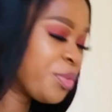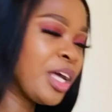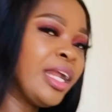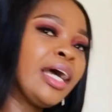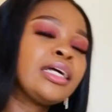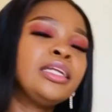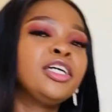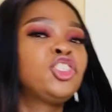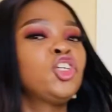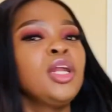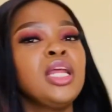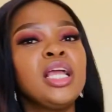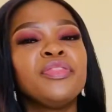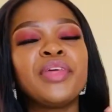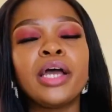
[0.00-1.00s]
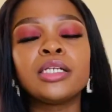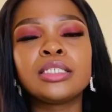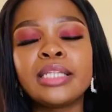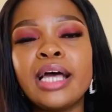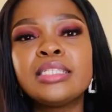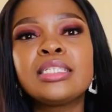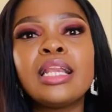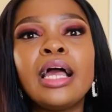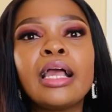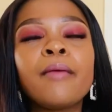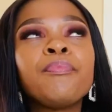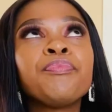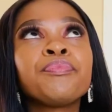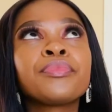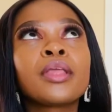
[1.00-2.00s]
like literally that's like
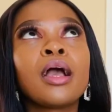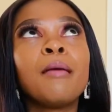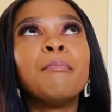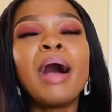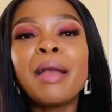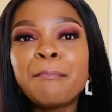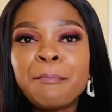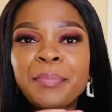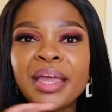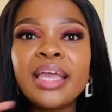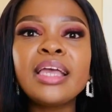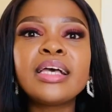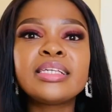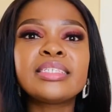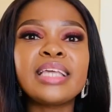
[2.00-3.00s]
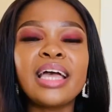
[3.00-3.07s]
my biggest,